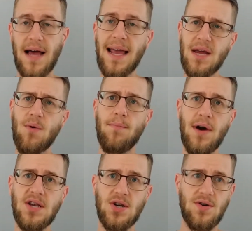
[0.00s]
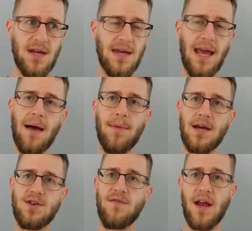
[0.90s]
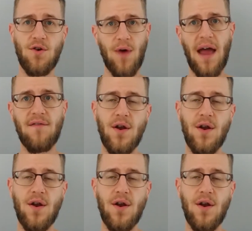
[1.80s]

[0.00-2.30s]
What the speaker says: I can replace your knee, yeah, because you've had gravity